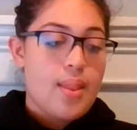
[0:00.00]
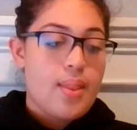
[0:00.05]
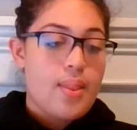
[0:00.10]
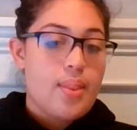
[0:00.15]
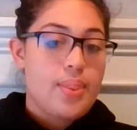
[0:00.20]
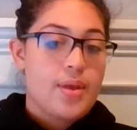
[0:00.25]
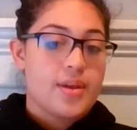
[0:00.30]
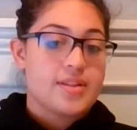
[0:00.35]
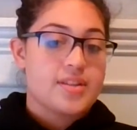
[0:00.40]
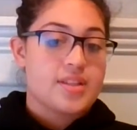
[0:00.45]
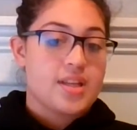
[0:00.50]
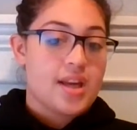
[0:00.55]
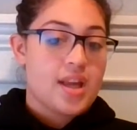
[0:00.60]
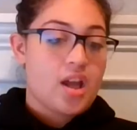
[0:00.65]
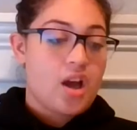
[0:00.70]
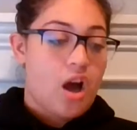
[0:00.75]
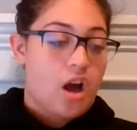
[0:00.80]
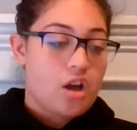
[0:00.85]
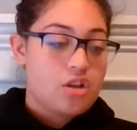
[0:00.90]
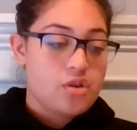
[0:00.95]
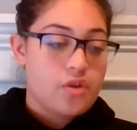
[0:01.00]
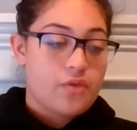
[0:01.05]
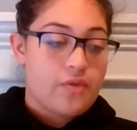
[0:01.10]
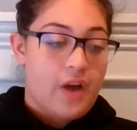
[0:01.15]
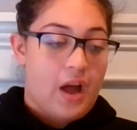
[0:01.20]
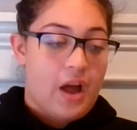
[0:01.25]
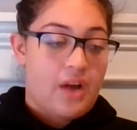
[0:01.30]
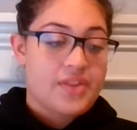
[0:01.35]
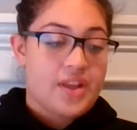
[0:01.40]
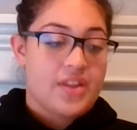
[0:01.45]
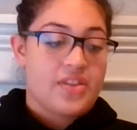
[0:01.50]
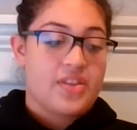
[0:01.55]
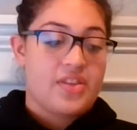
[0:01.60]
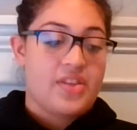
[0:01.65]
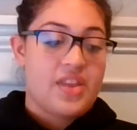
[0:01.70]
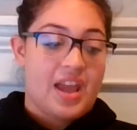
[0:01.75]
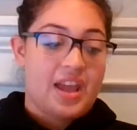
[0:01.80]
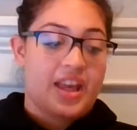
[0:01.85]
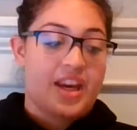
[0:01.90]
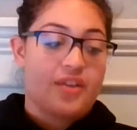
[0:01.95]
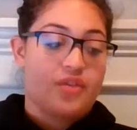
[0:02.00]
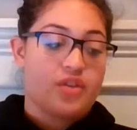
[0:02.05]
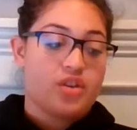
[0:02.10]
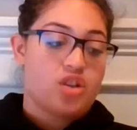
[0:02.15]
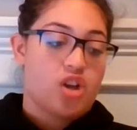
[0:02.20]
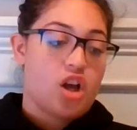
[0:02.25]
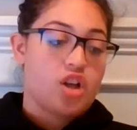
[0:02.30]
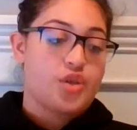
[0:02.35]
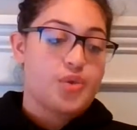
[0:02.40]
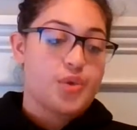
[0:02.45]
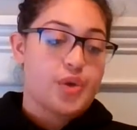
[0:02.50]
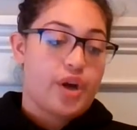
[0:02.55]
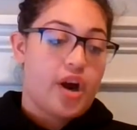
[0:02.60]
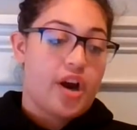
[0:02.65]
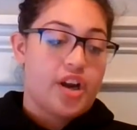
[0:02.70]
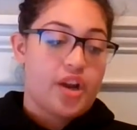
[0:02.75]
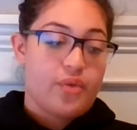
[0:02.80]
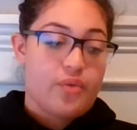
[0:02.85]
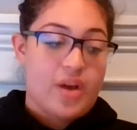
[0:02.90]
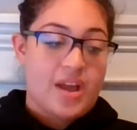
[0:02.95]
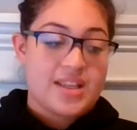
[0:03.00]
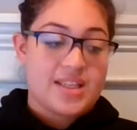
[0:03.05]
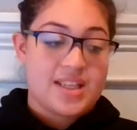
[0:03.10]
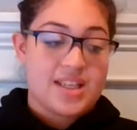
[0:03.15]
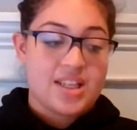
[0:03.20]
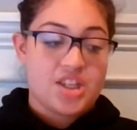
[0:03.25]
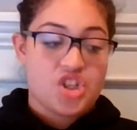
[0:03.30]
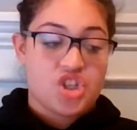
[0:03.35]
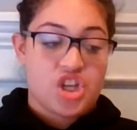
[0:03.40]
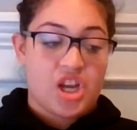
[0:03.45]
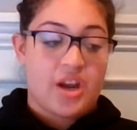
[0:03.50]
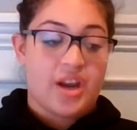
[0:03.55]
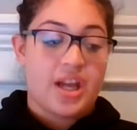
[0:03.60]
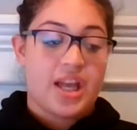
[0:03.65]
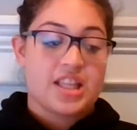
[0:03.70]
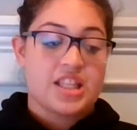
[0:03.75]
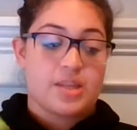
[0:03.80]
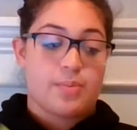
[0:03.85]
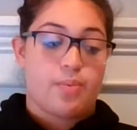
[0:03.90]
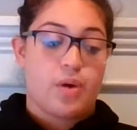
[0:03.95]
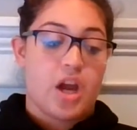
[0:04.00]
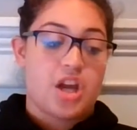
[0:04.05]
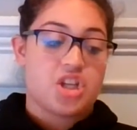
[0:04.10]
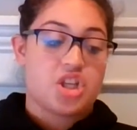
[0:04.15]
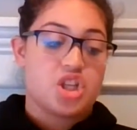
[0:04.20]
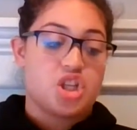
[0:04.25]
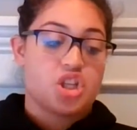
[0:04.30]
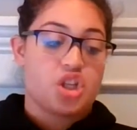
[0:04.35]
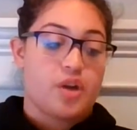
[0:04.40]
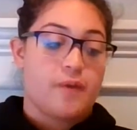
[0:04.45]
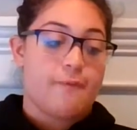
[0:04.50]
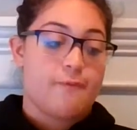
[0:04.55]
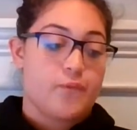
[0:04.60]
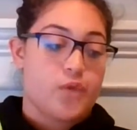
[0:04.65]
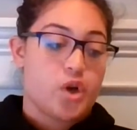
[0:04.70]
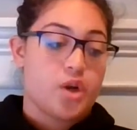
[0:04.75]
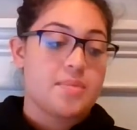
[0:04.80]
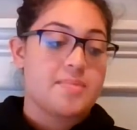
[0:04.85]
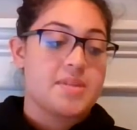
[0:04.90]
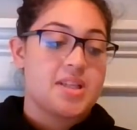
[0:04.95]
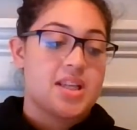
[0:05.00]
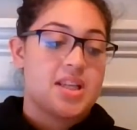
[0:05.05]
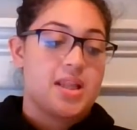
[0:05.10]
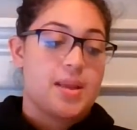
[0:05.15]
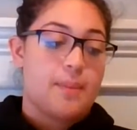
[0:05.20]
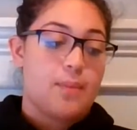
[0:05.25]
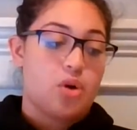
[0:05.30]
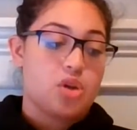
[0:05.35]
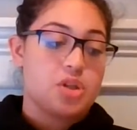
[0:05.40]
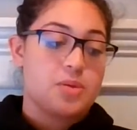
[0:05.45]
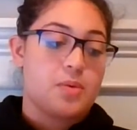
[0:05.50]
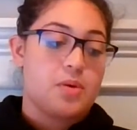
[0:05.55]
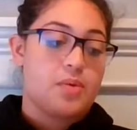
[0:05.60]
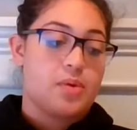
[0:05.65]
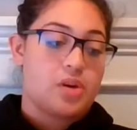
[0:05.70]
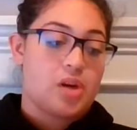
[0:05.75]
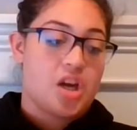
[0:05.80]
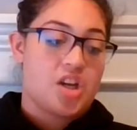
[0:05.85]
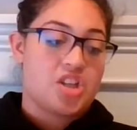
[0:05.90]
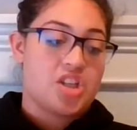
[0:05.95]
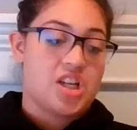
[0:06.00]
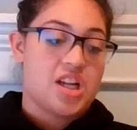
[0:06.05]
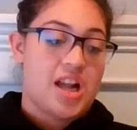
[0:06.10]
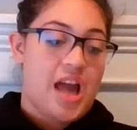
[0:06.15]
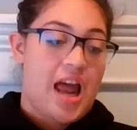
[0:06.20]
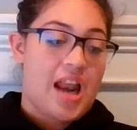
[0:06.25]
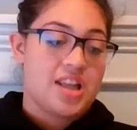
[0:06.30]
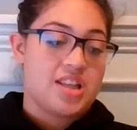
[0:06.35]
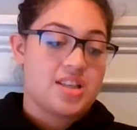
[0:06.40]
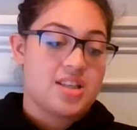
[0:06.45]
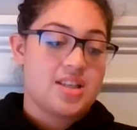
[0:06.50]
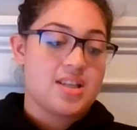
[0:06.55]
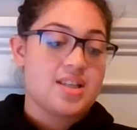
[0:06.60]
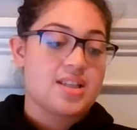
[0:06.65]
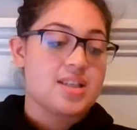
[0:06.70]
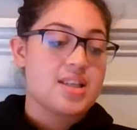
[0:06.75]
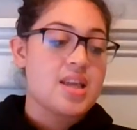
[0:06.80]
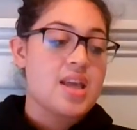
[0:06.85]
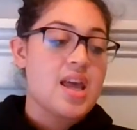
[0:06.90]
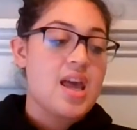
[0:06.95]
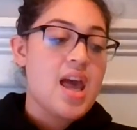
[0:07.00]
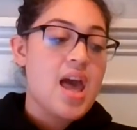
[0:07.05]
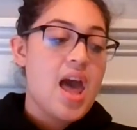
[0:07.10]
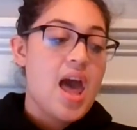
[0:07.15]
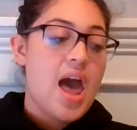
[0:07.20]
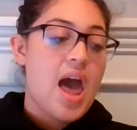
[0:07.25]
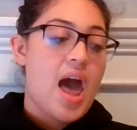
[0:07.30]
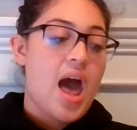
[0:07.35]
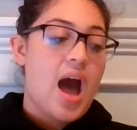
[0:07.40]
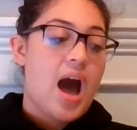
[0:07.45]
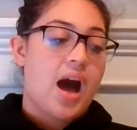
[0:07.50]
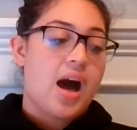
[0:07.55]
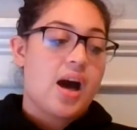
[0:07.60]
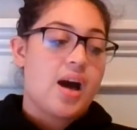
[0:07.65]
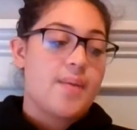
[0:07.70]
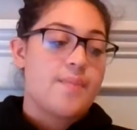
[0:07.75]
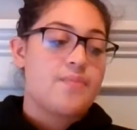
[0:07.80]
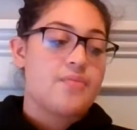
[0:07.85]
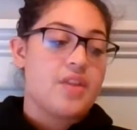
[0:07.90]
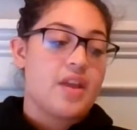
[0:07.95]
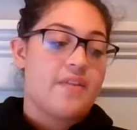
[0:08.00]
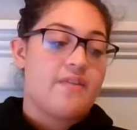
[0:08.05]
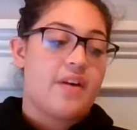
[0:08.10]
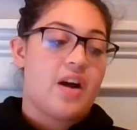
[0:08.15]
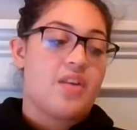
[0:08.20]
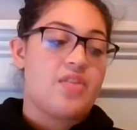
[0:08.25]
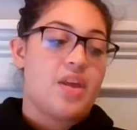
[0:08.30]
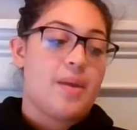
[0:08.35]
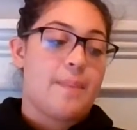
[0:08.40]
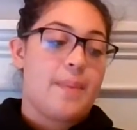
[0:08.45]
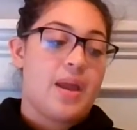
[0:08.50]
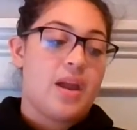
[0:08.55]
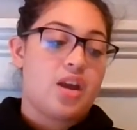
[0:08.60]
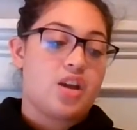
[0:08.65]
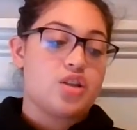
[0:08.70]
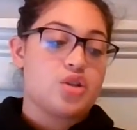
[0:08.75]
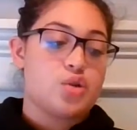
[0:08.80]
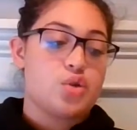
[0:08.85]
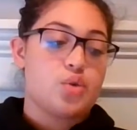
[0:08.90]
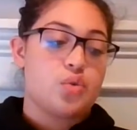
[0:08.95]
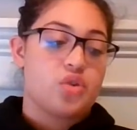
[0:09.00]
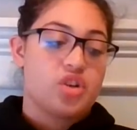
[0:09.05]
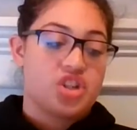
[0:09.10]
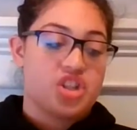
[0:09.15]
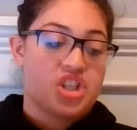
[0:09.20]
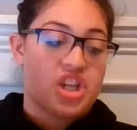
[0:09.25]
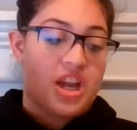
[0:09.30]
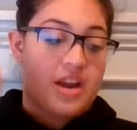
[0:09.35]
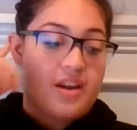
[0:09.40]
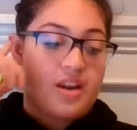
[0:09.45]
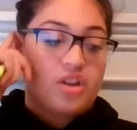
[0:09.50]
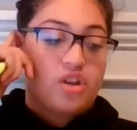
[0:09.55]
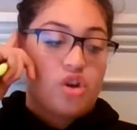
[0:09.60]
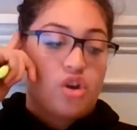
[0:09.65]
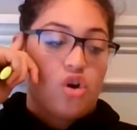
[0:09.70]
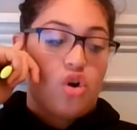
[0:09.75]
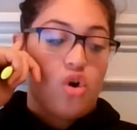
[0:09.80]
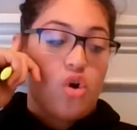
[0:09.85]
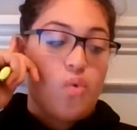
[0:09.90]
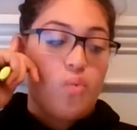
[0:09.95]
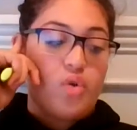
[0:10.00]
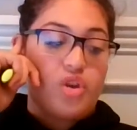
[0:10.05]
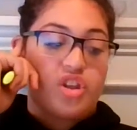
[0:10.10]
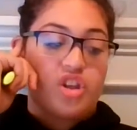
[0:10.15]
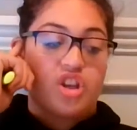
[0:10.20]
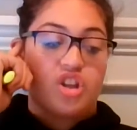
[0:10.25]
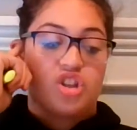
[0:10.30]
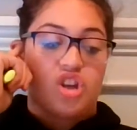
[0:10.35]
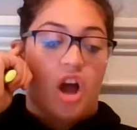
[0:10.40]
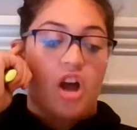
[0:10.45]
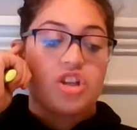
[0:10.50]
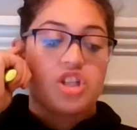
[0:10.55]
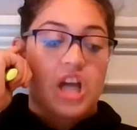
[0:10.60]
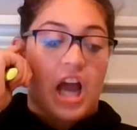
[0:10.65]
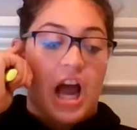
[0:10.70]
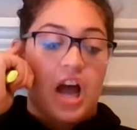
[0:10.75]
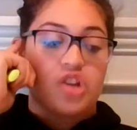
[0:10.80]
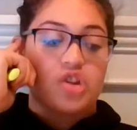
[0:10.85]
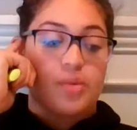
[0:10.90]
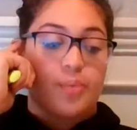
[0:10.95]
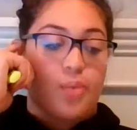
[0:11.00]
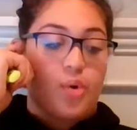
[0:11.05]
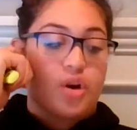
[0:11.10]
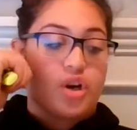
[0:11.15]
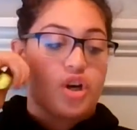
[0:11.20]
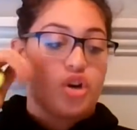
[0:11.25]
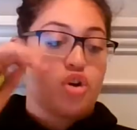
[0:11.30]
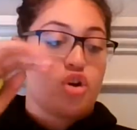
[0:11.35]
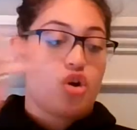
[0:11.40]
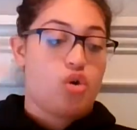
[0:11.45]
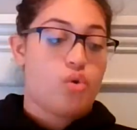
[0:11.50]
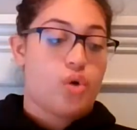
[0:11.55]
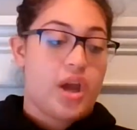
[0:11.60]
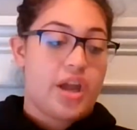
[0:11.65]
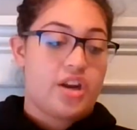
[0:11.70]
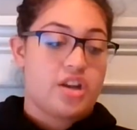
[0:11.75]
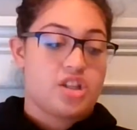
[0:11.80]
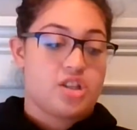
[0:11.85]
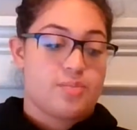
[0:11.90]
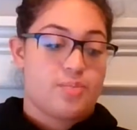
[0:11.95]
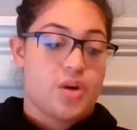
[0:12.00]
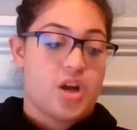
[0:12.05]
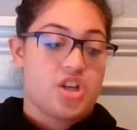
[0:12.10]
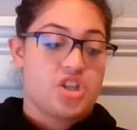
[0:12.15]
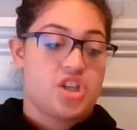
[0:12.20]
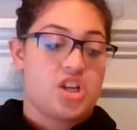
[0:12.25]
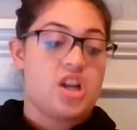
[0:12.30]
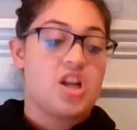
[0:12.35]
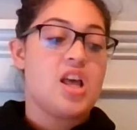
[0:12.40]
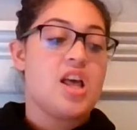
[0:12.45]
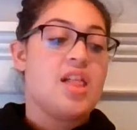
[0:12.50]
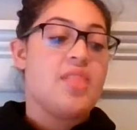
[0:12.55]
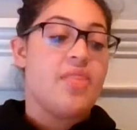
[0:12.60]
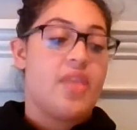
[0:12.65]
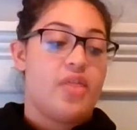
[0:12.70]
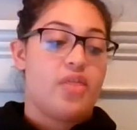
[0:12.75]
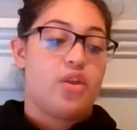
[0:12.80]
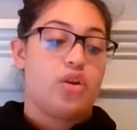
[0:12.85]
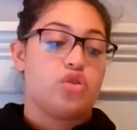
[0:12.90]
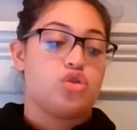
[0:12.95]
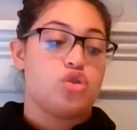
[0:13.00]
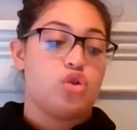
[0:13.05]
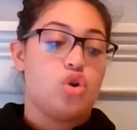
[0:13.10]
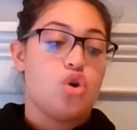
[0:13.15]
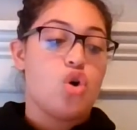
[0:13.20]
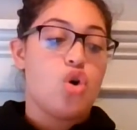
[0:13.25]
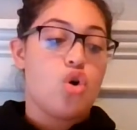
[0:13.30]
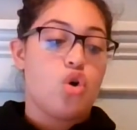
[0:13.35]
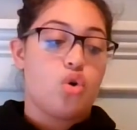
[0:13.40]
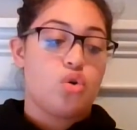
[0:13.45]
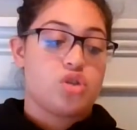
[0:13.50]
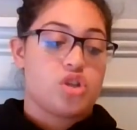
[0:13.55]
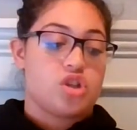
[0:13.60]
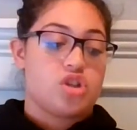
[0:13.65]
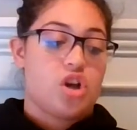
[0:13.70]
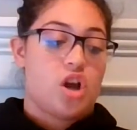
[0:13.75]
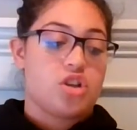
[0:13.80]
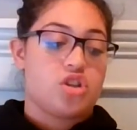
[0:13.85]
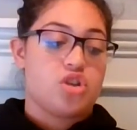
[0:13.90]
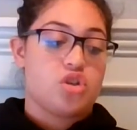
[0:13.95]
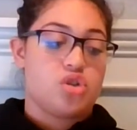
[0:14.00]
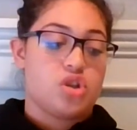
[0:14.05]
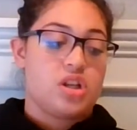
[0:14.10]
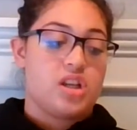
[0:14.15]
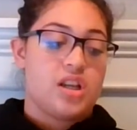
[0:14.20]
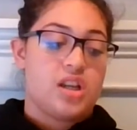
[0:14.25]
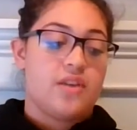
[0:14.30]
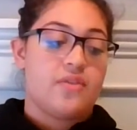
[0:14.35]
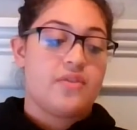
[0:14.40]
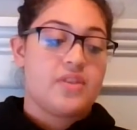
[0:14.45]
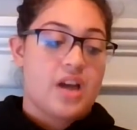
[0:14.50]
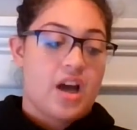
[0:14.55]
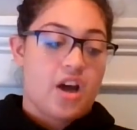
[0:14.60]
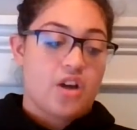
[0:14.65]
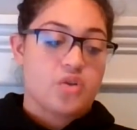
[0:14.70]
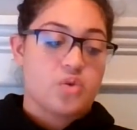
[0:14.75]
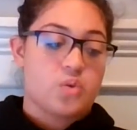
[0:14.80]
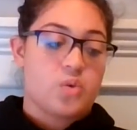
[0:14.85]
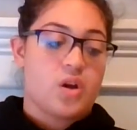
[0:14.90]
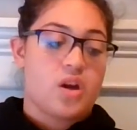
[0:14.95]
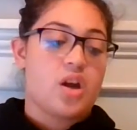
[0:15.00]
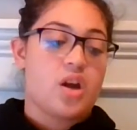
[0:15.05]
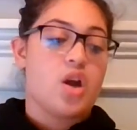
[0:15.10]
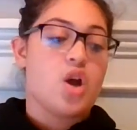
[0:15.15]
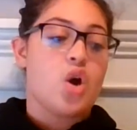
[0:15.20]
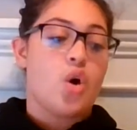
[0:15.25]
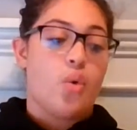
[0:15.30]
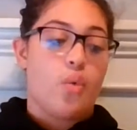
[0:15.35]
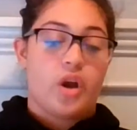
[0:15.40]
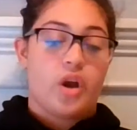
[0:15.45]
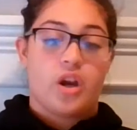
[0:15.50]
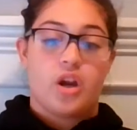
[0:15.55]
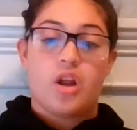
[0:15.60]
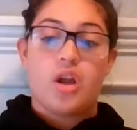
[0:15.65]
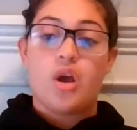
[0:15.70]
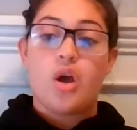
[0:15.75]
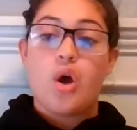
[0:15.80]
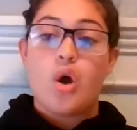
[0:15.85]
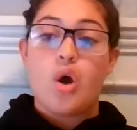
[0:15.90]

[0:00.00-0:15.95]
The study also found that negative results regarding residence sharing and depression is confirmed in the multiple regression analysis. They found that parents who were sharing their home with an adult child reported no greater depression than those whose adult children lived elsewhere when